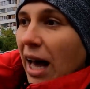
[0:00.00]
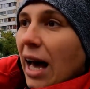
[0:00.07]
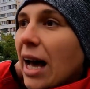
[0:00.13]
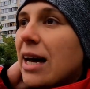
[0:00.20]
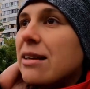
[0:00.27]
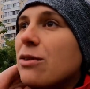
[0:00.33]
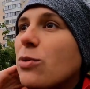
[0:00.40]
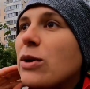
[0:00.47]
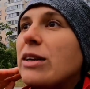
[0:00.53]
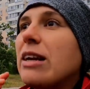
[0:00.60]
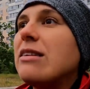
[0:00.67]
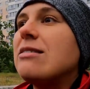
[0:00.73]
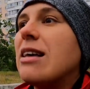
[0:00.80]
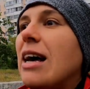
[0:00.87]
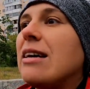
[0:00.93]
And what
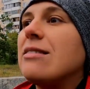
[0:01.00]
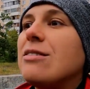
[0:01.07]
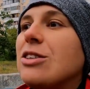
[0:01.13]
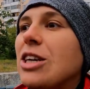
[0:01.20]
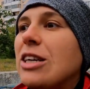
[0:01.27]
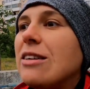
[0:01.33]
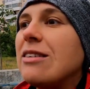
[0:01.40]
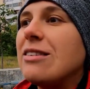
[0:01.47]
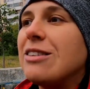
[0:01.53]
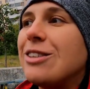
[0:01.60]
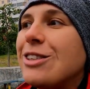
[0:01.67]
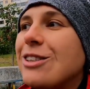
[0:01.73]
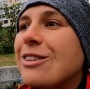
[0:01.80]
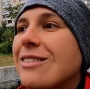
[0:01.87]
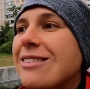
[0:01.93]
else has
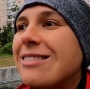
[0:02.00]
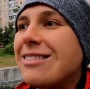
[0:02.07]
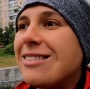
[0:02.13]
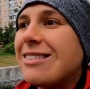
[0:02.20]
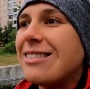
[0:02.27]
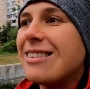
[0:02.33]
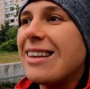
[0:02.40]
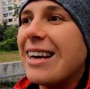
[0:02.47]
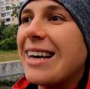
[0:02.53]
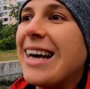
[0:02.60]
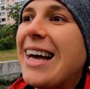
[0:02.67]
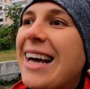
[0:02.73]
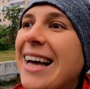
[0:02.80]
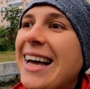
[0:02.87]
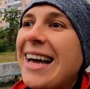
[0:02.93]
changed? It's like,
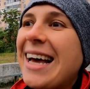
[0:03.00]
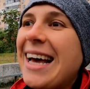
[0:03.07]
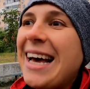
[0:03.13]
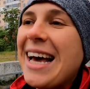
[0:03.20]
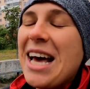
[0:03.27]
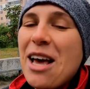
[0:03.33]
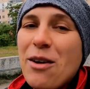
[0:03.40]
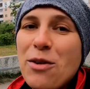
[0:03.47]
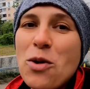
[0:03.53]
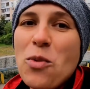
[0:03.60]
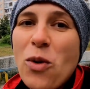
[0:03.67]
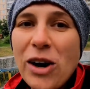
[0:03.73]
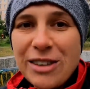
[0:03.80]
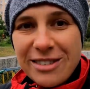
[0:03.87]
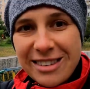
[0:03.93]
if you
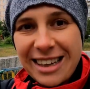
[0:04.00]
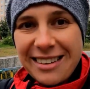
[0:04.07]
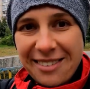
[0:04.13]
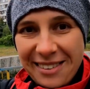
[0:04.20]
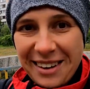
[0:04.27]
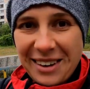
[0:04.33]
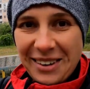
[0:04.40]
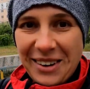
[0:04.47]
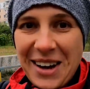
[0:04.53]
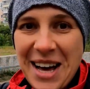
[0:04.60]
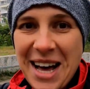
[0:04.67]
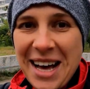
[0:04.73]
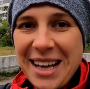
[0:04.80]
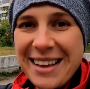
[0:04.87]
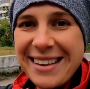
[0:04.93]
watch that video
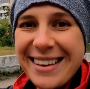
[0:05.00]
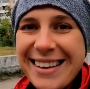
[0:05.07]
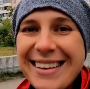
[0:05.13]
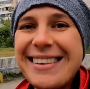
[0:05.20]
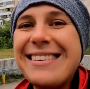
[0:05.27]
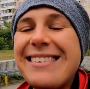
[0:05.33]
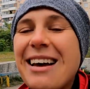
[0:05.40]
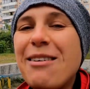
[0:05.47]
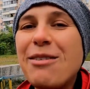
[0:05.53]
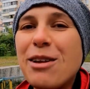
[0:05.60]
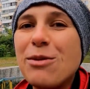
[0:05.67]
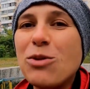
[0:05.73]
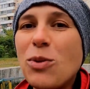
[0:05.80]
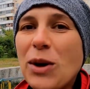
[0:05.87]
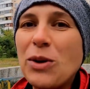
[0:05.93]
that I
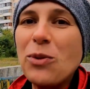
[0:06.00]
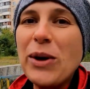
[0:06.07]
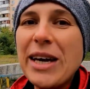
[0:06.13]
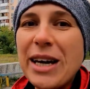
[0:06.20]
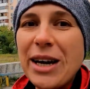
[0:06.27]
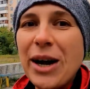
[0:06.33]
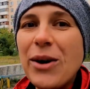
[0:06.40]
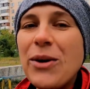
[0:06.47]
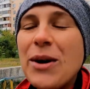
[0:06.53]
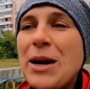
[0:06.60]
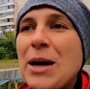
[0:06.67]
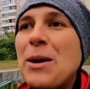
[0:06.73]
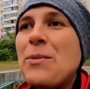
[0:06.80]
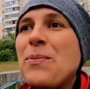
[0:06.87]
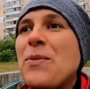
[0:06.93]
filmed 1 week ago,
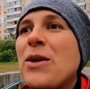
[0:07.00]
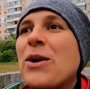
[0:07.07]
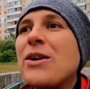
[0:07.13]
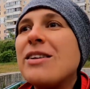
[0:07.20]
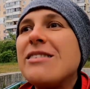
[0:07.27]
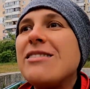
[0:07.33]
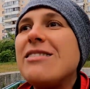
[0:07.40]
you can